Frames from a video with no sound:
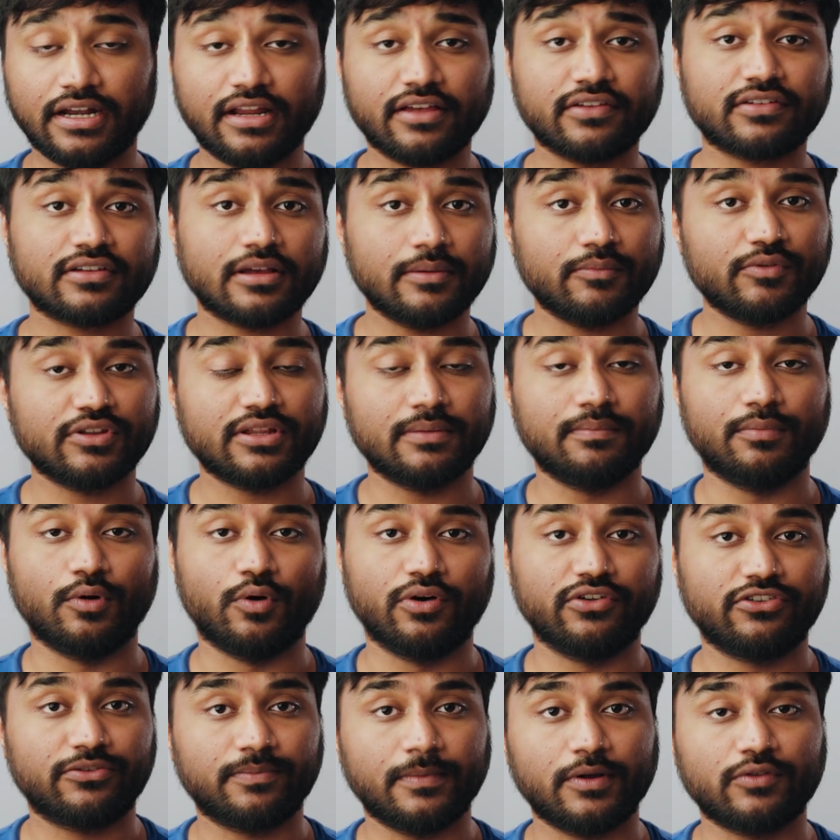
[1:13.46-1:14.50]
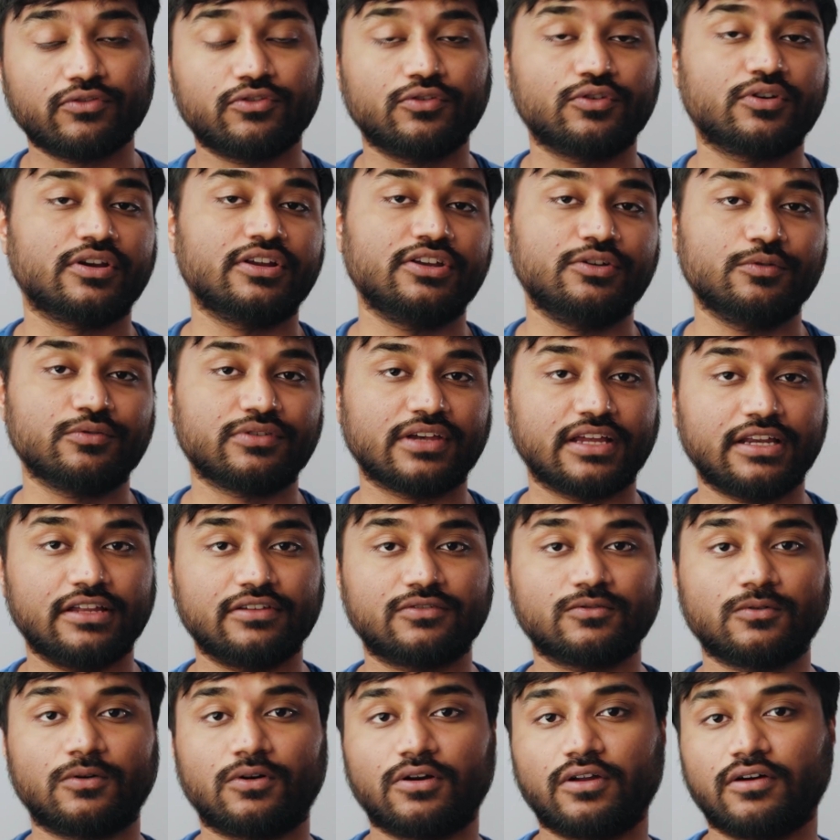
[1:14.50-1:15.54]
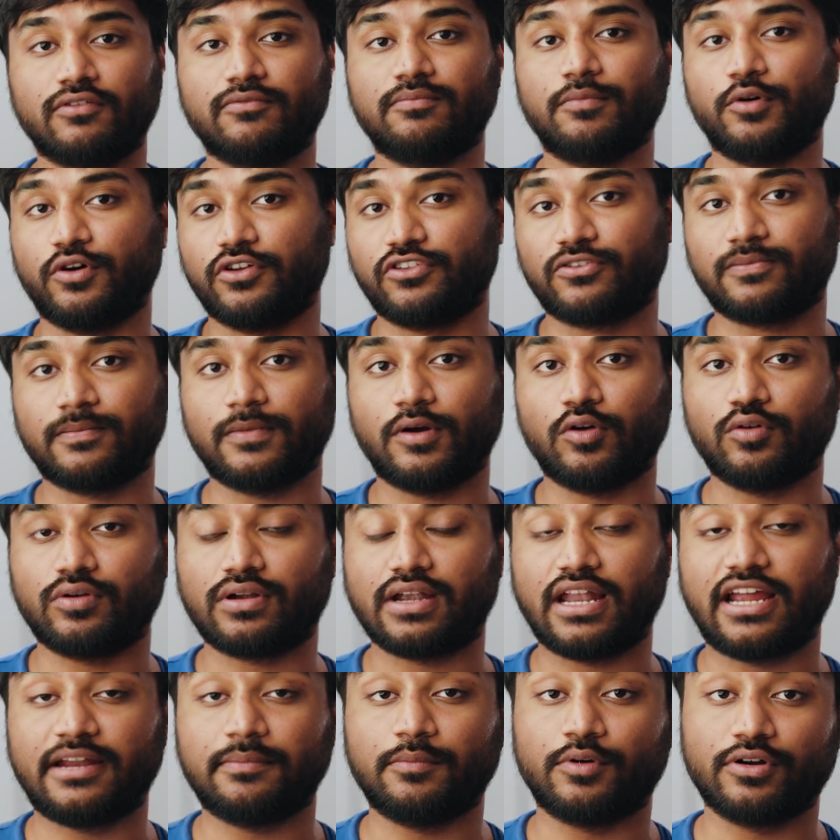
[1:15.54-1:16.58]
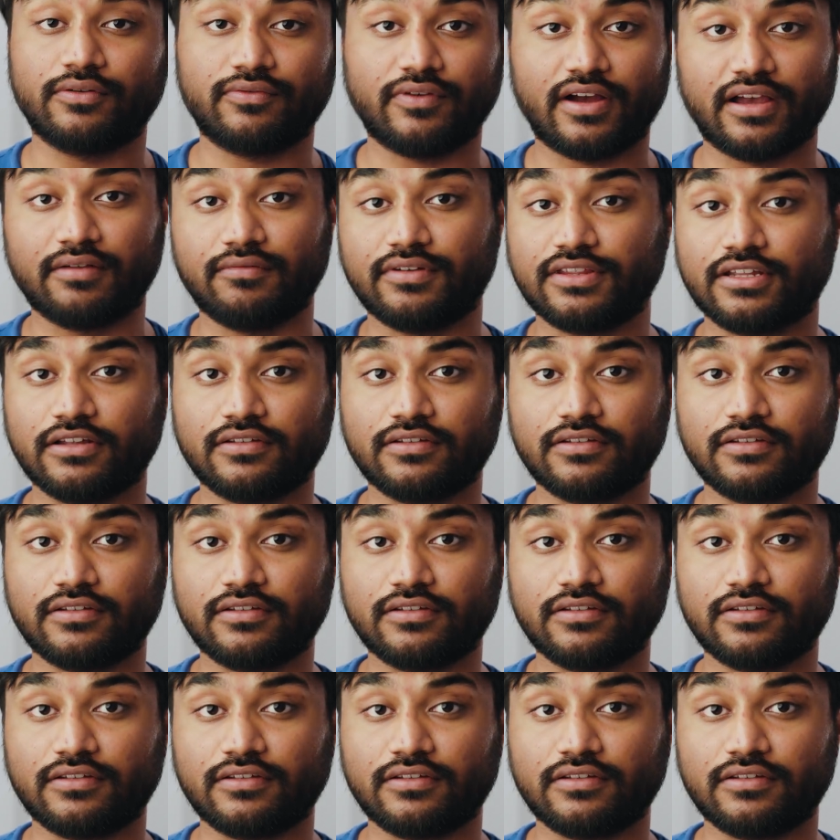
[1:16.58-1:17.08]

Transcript: does come with a Bowens mount, so you can use any sort of Bowens mount light modifier with